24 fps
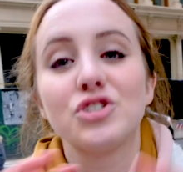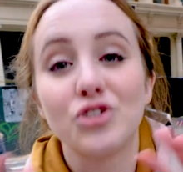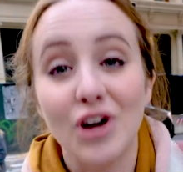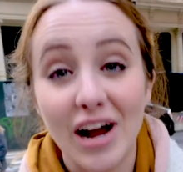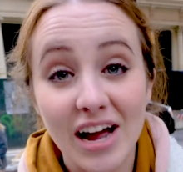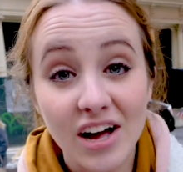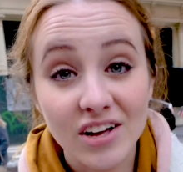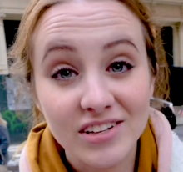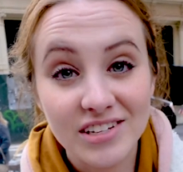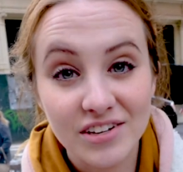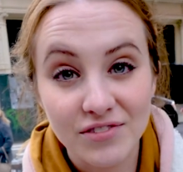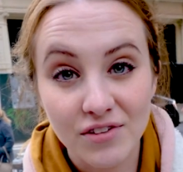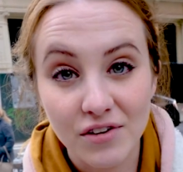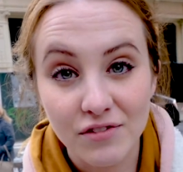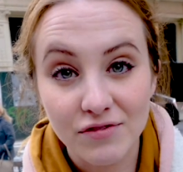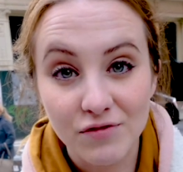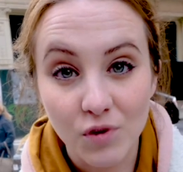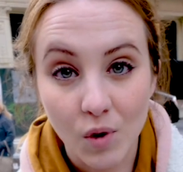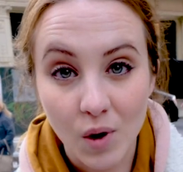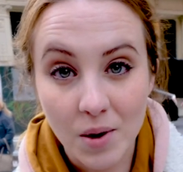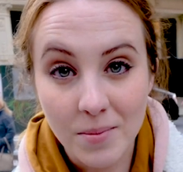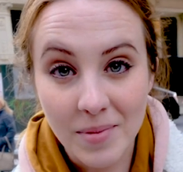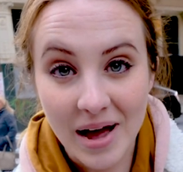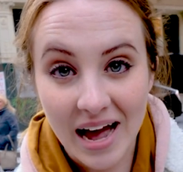try out different
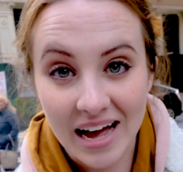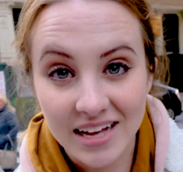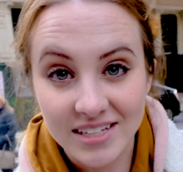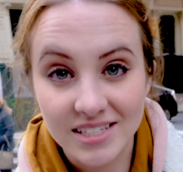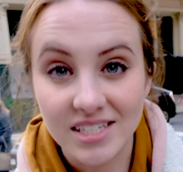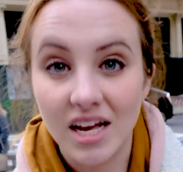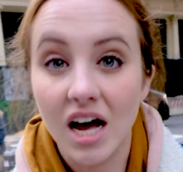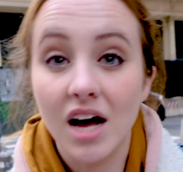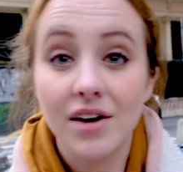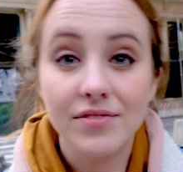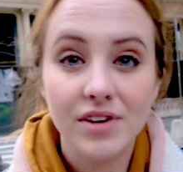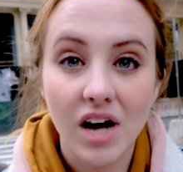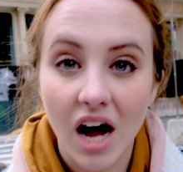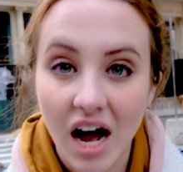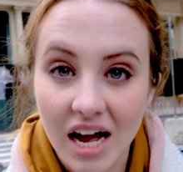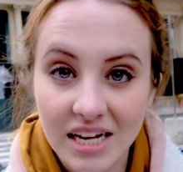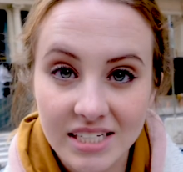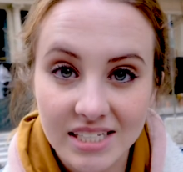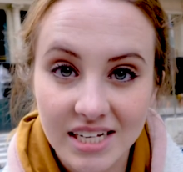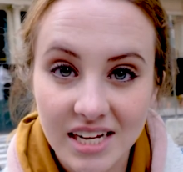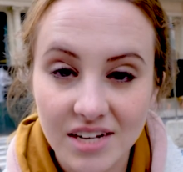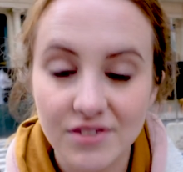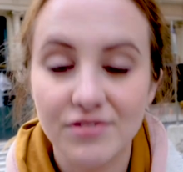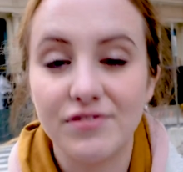formats of
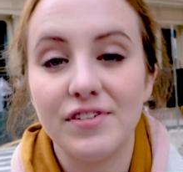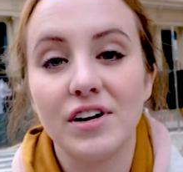content,